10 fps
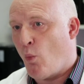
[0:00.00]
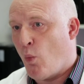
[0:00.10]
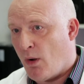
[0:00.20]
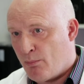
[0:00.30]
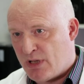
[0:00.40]

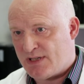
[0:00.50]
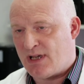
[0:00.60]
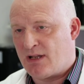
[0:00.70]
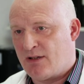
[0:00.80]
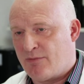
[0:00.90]

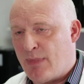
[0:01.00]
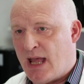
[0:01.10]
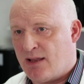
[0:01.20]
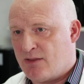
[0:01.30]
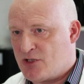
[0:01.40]
1% of
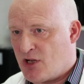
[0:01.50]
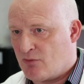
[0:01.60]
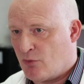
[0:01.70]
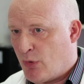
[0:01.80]
men in the general